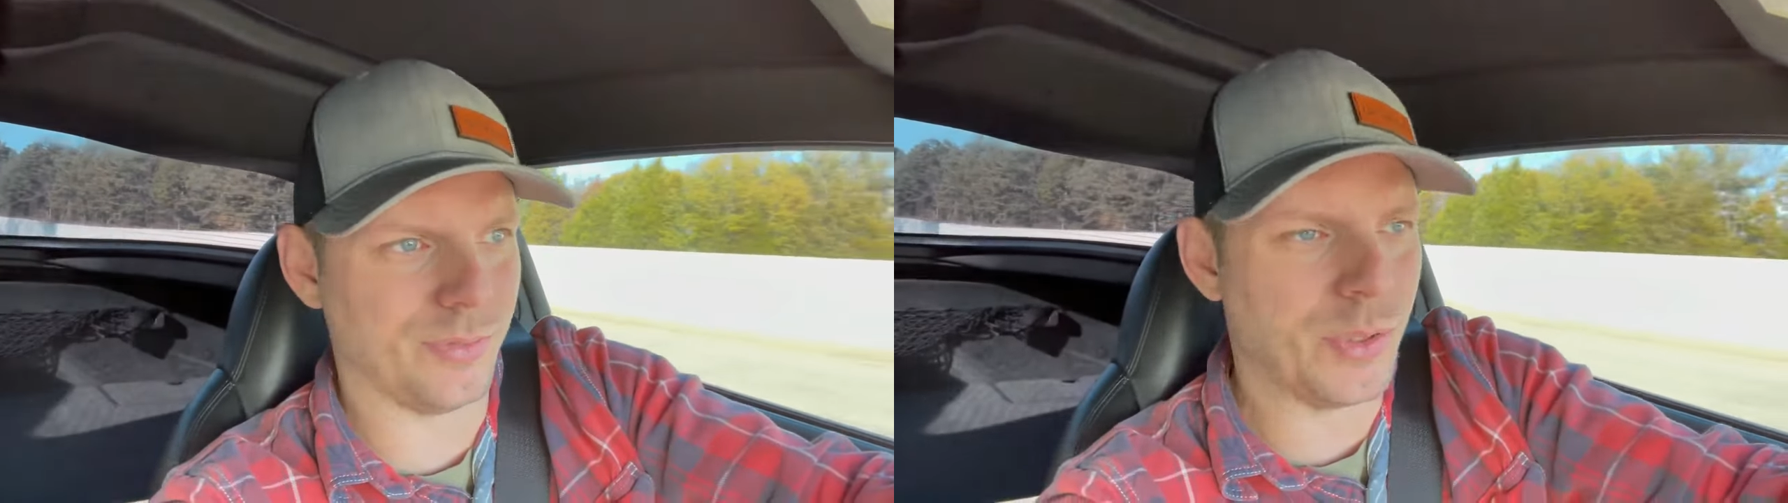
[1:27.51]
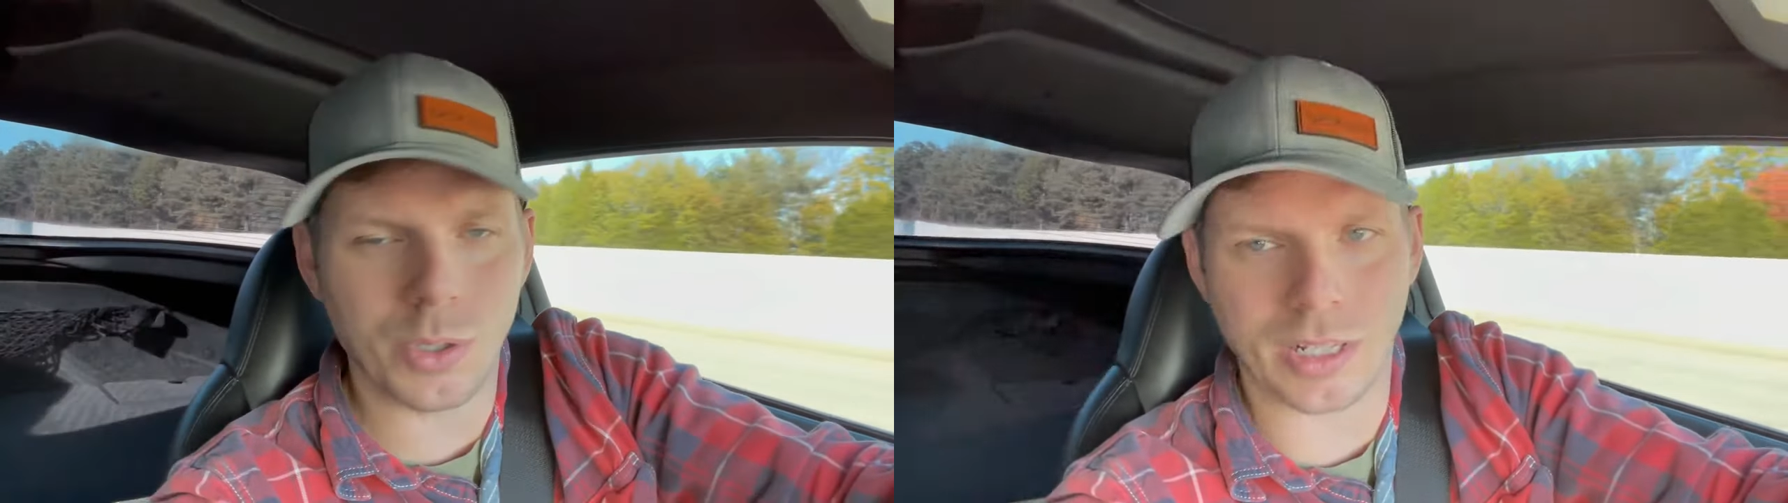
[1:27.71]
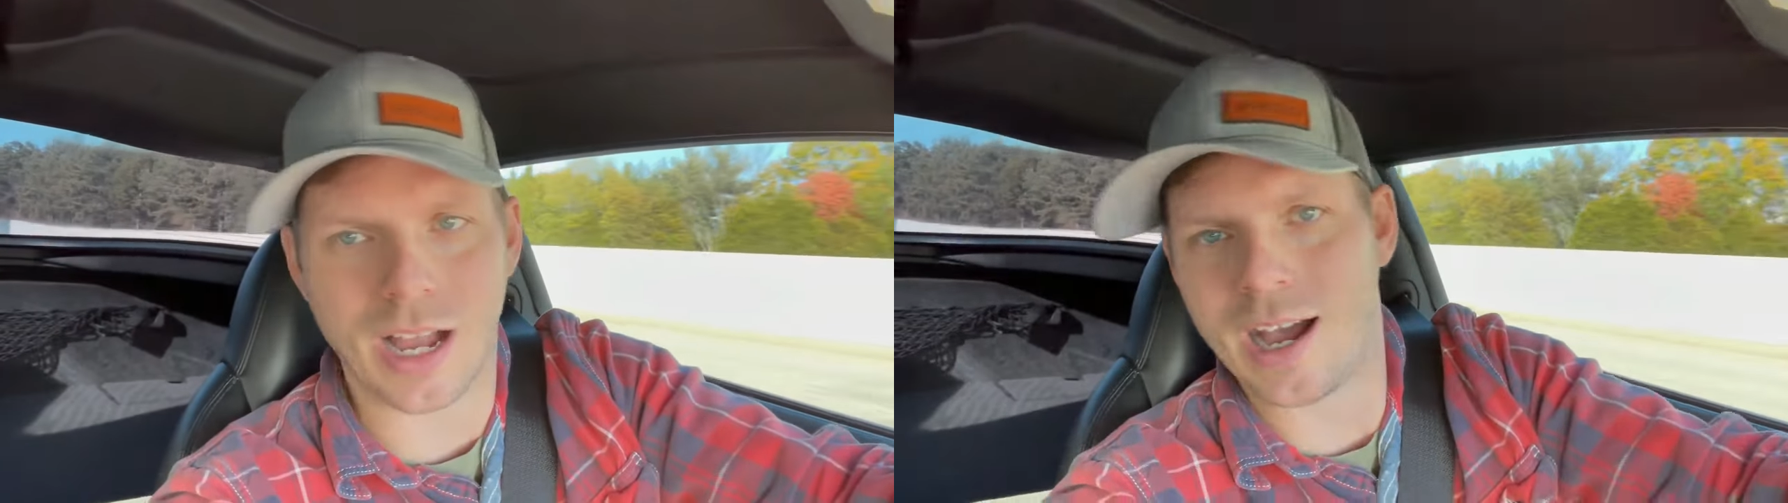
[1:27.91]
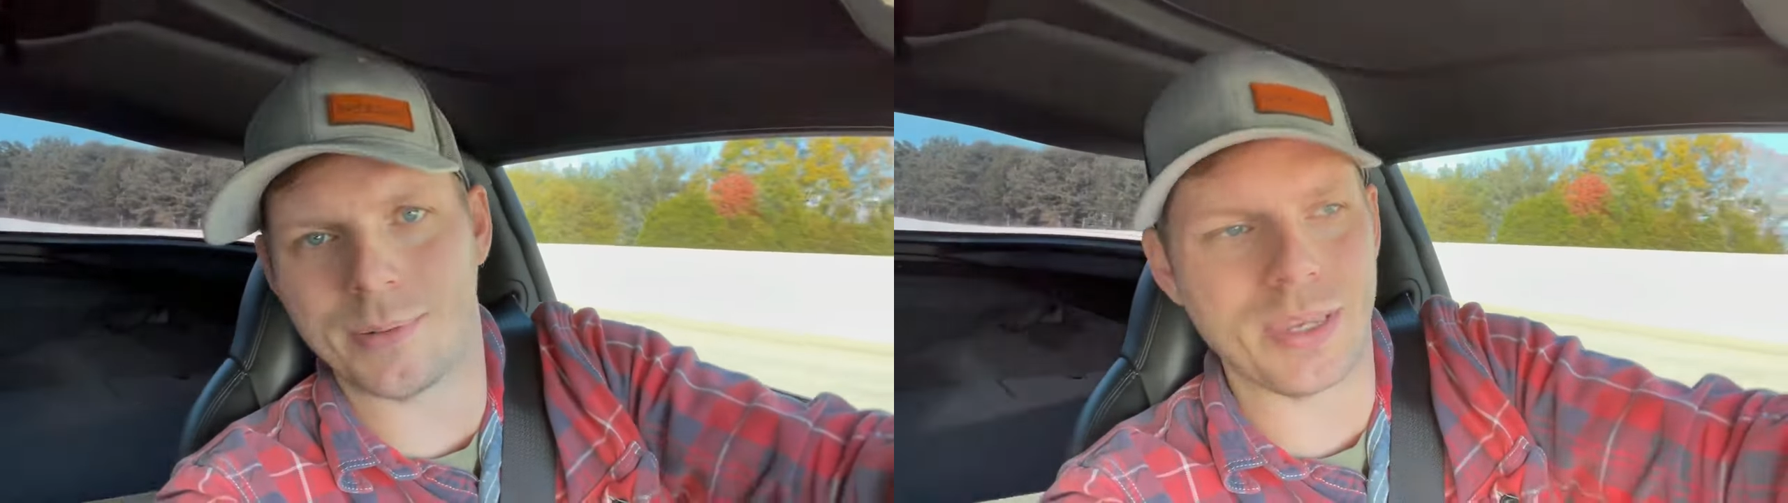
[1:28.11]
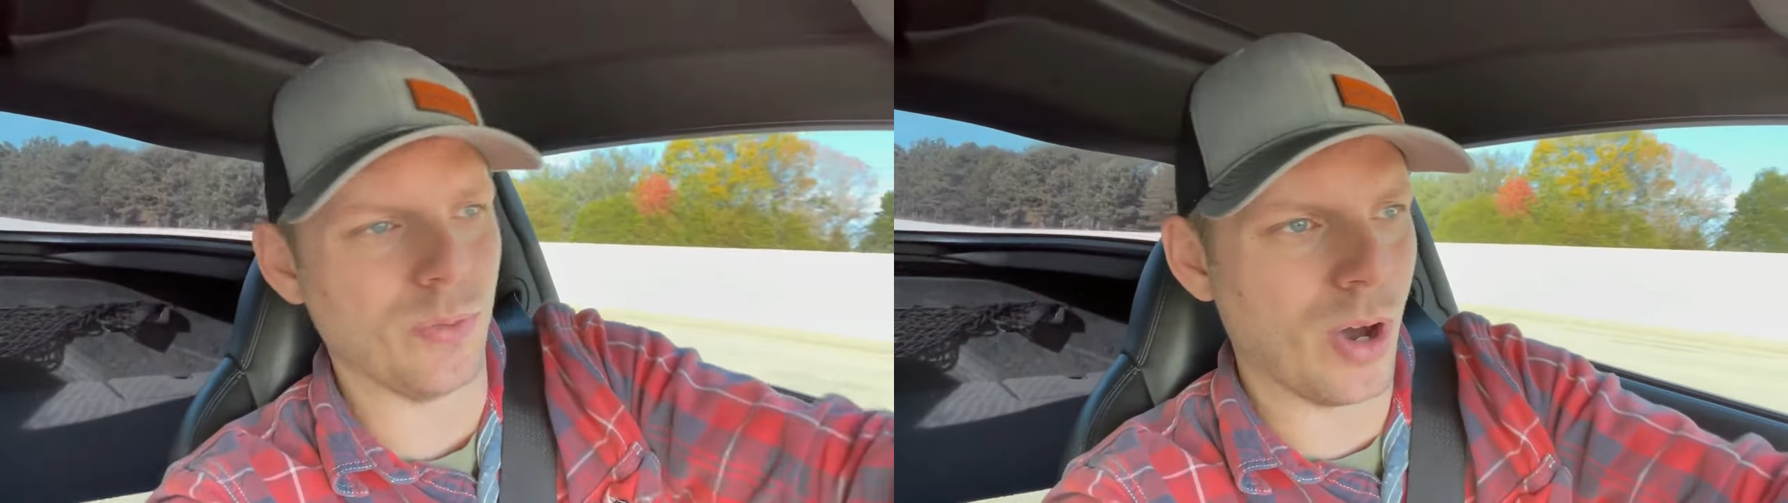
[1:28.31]
fuel
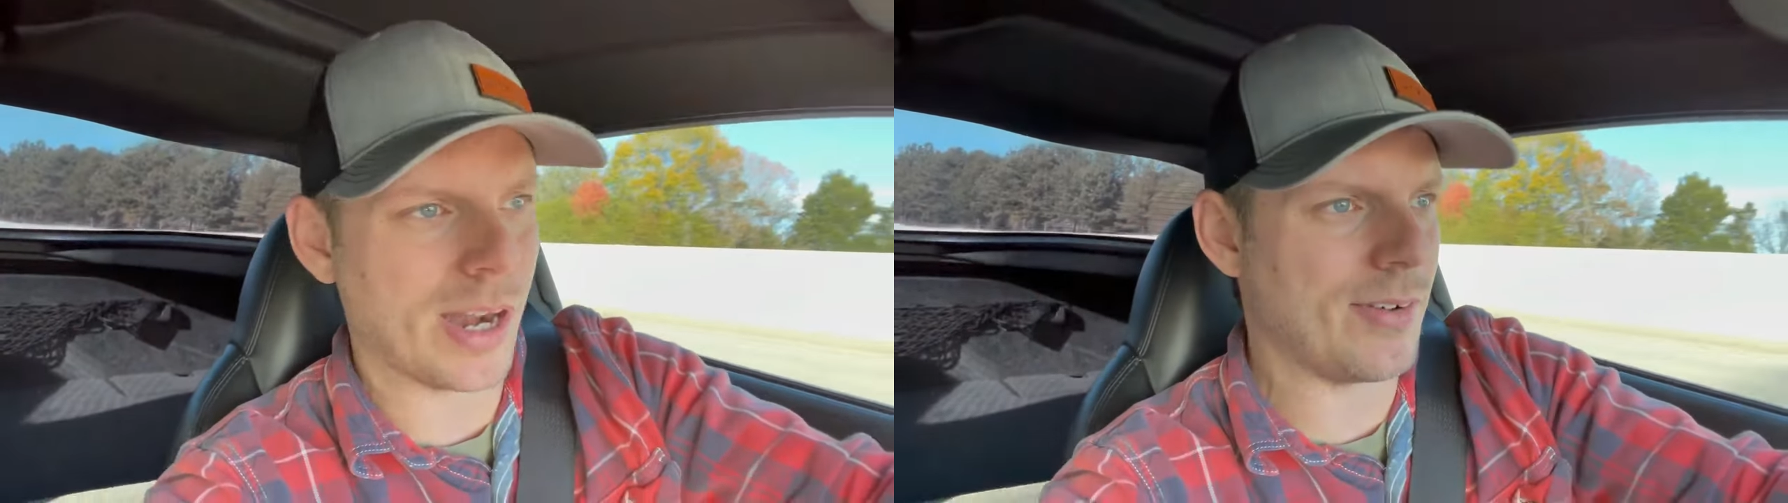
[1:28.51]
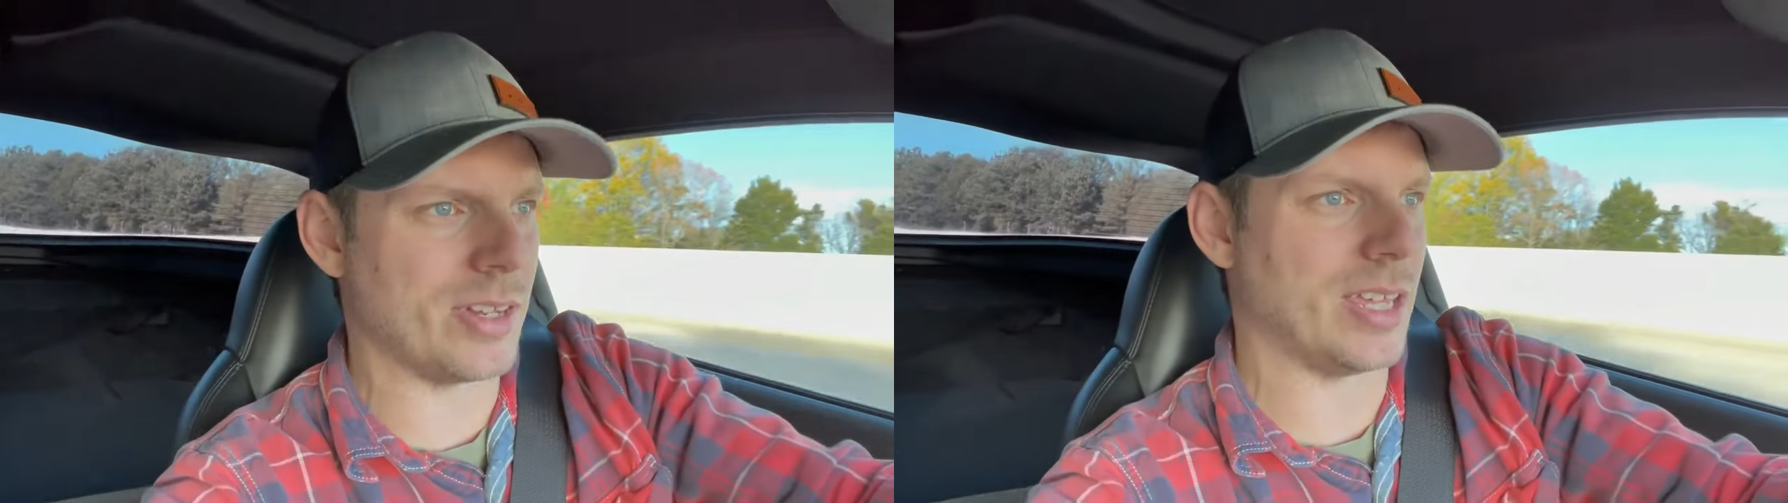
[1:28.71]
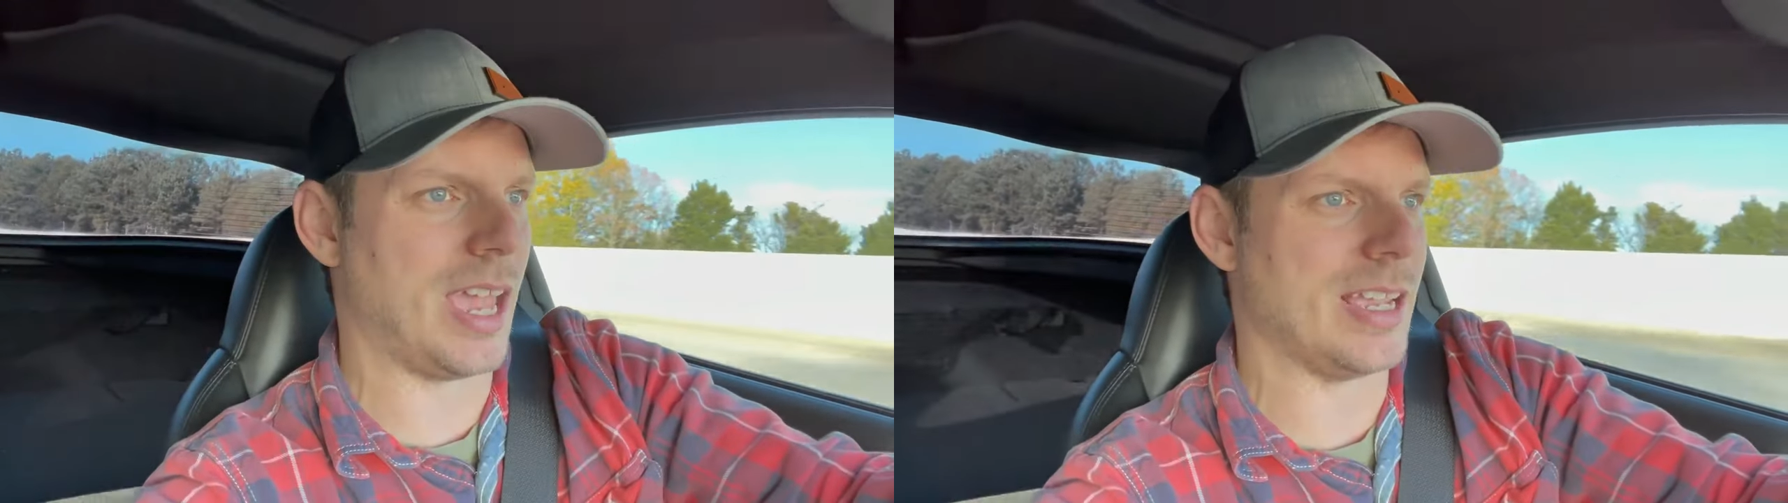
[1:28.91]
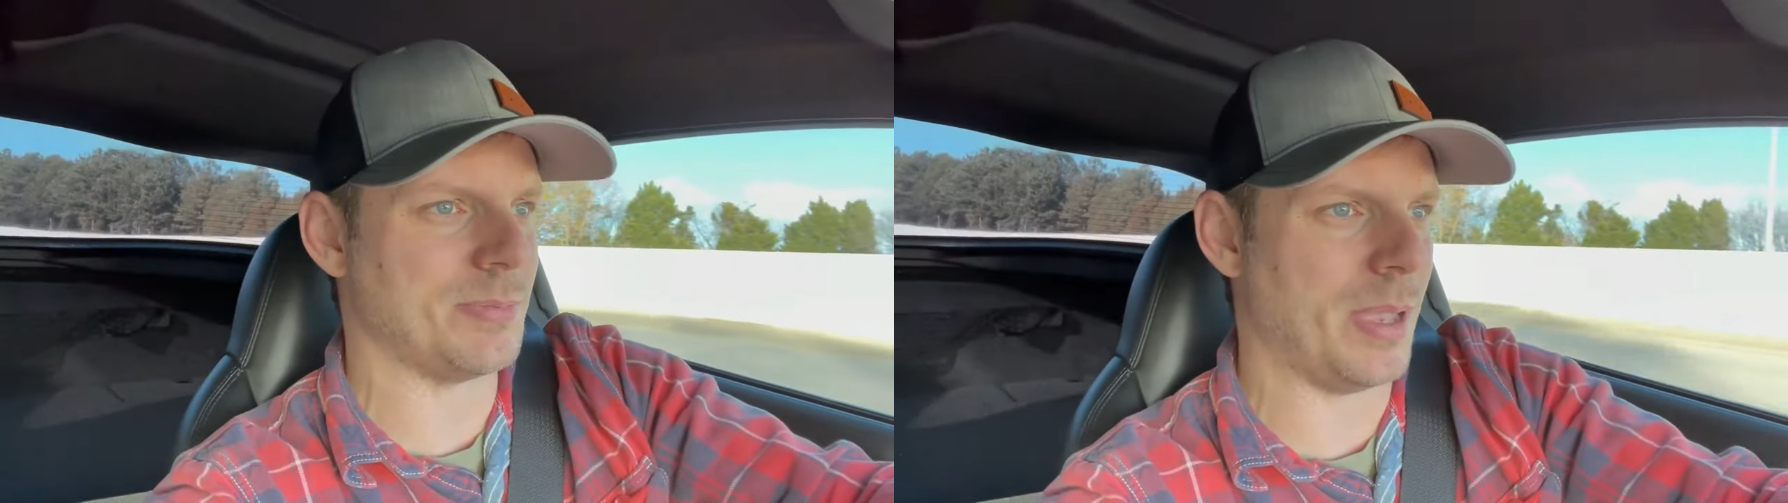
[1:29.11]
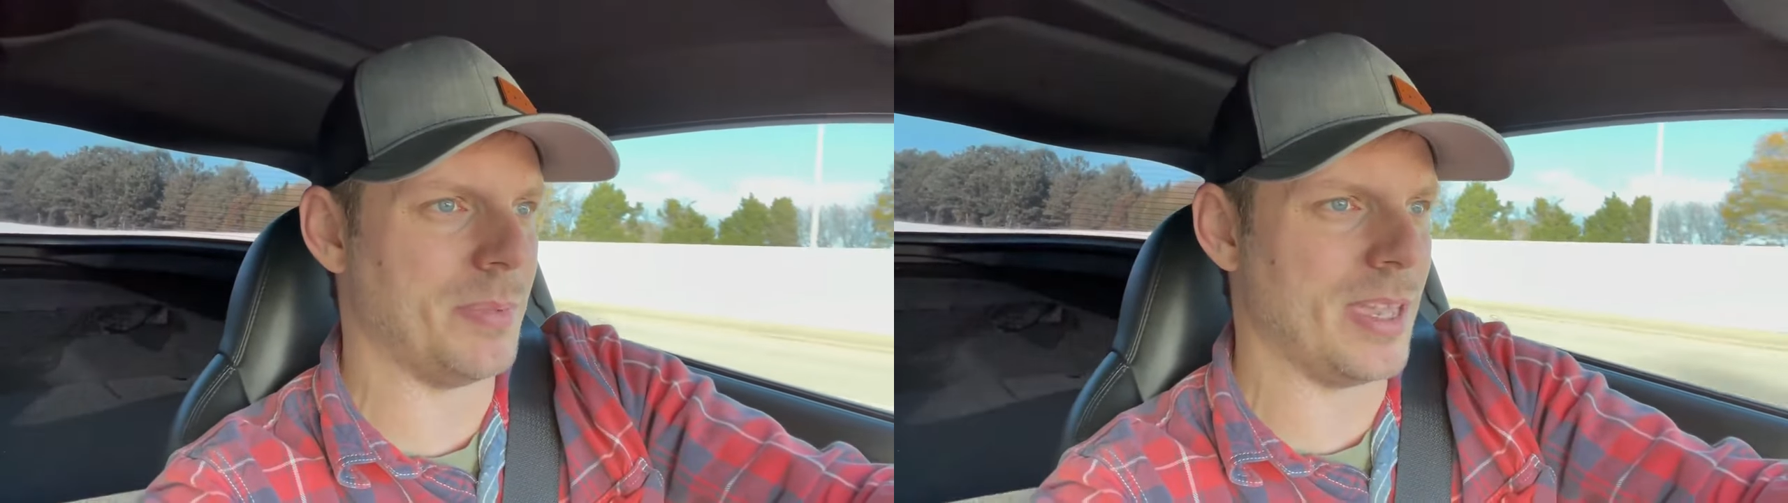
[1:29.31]
economy, whatever the case
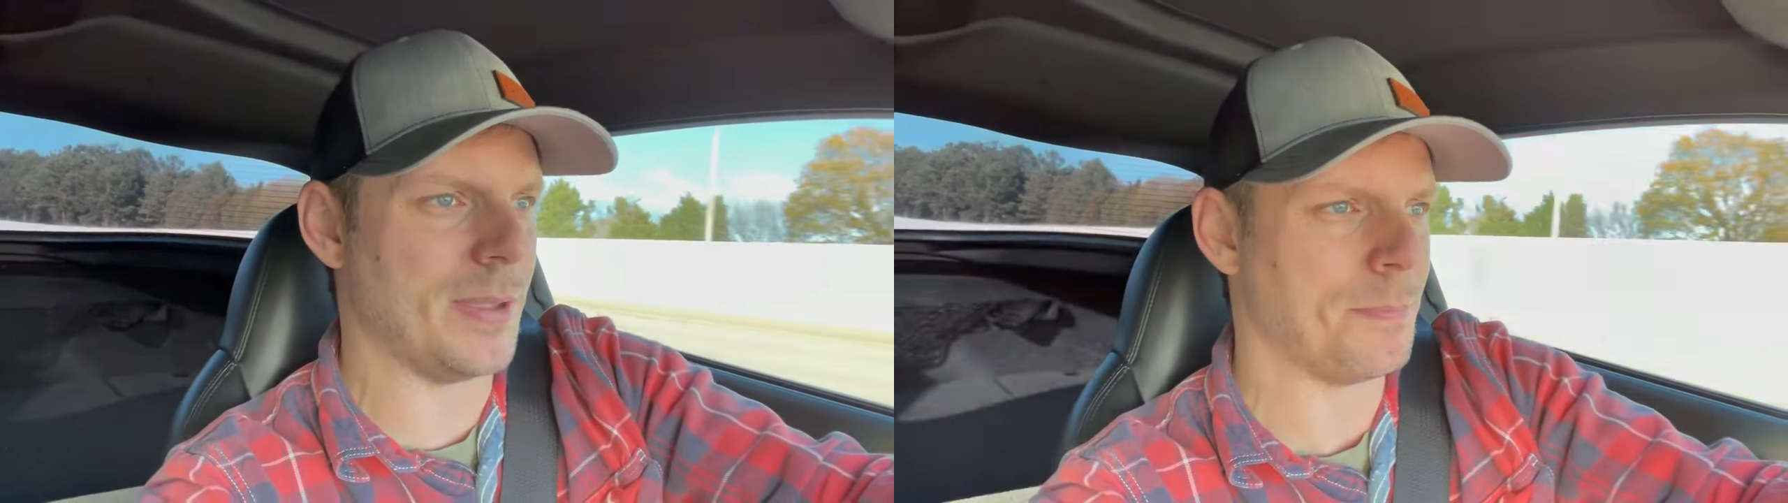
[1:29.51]
may be.